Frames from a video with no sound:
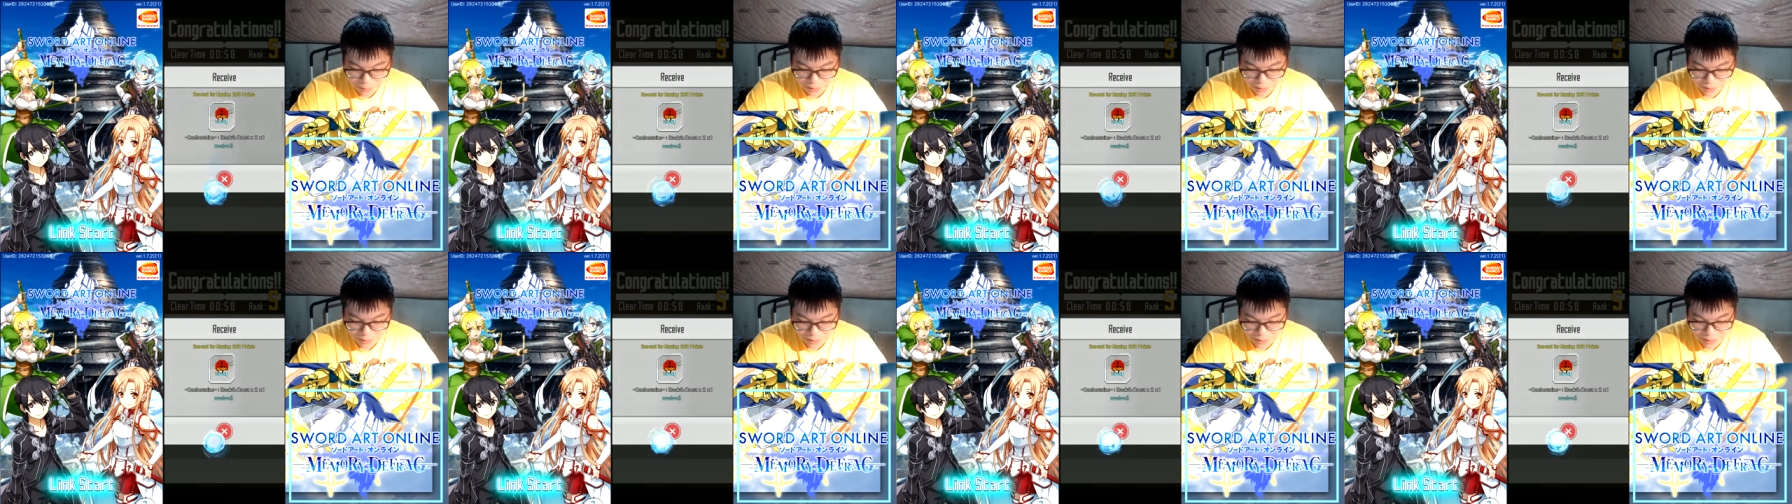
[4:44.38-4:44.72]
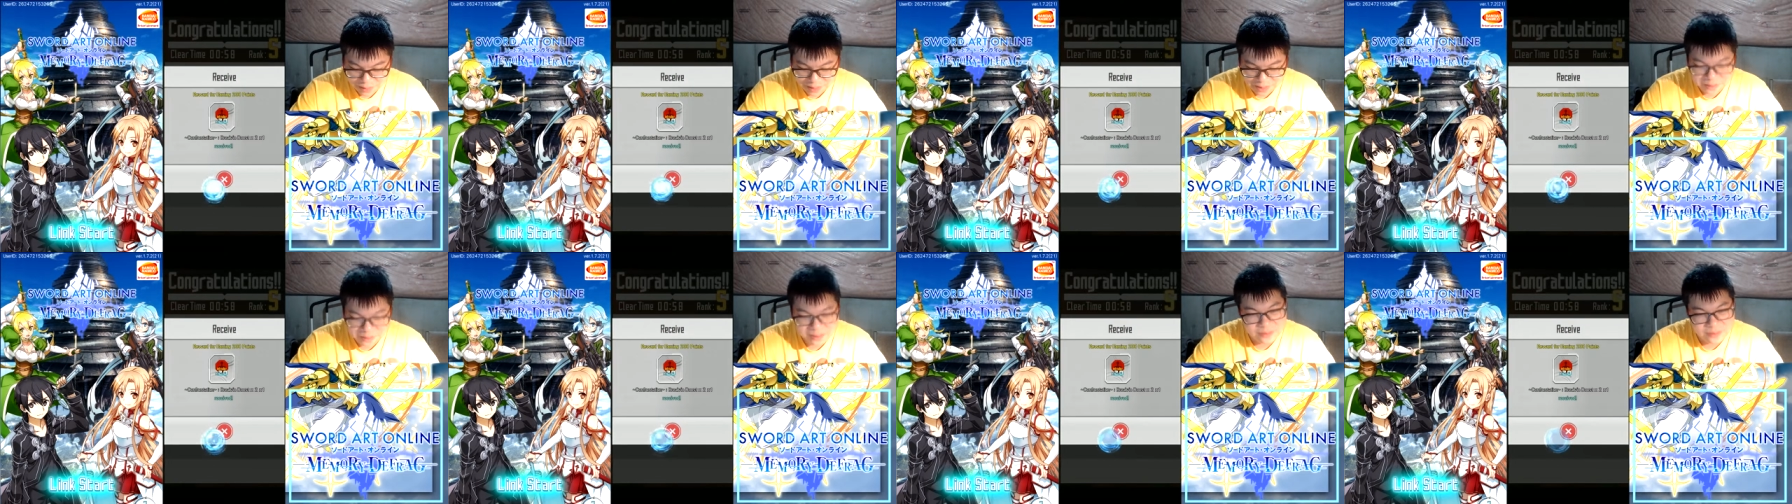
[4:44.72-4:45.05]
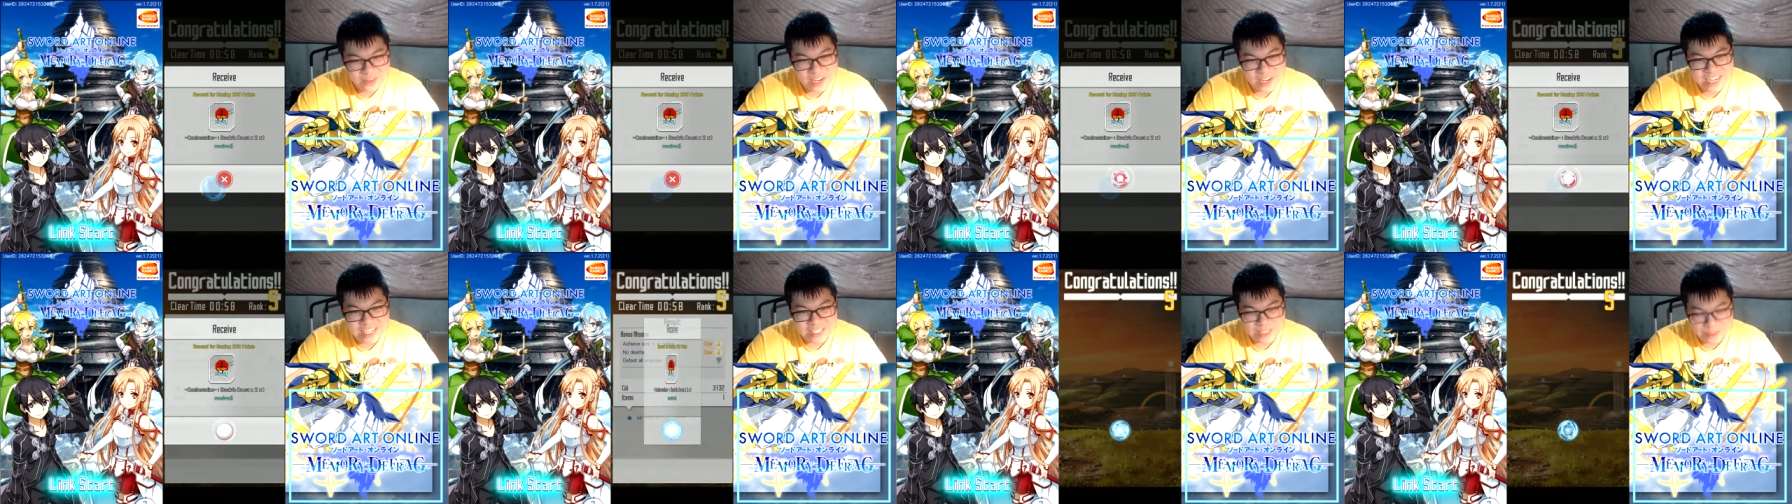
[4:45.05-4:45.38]
to my own
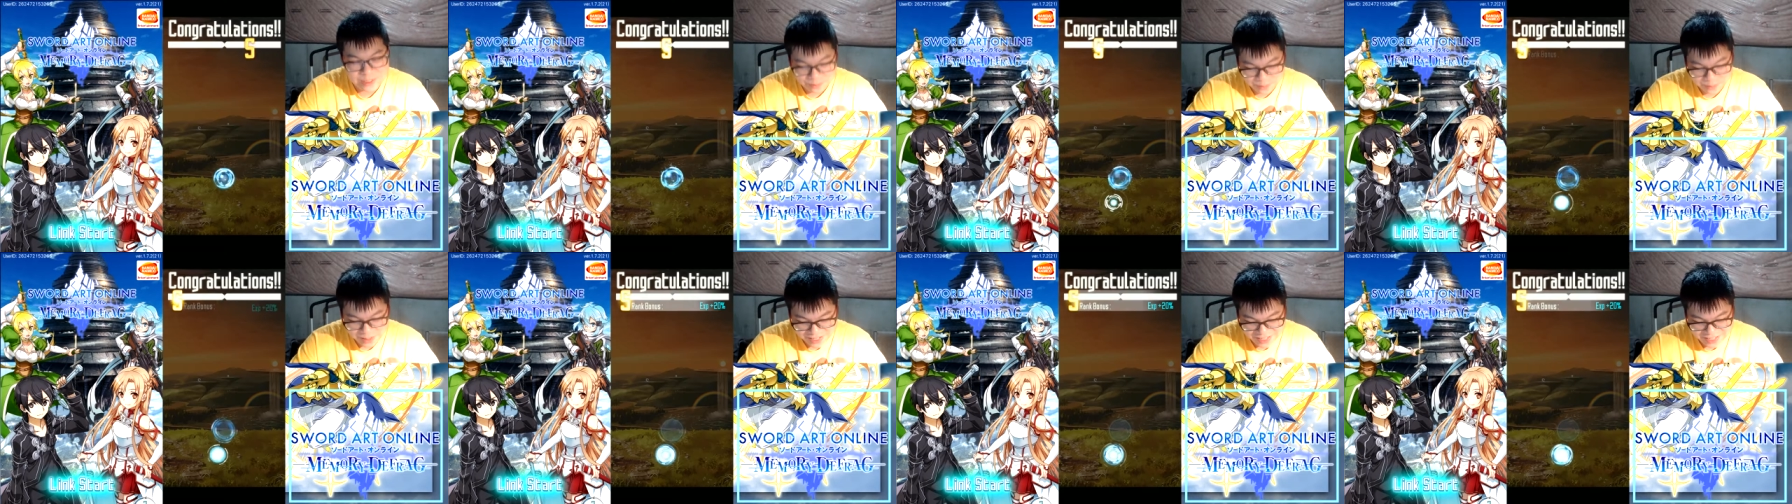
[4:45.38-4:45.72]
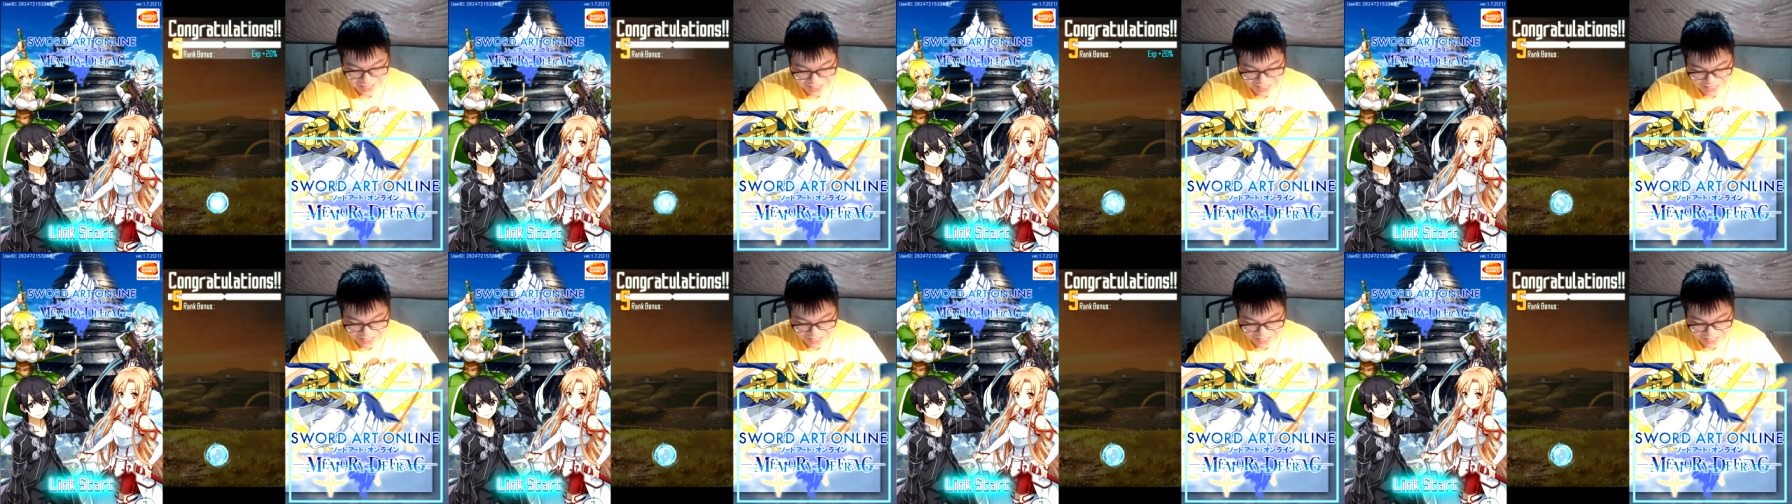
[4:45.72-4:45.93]
device with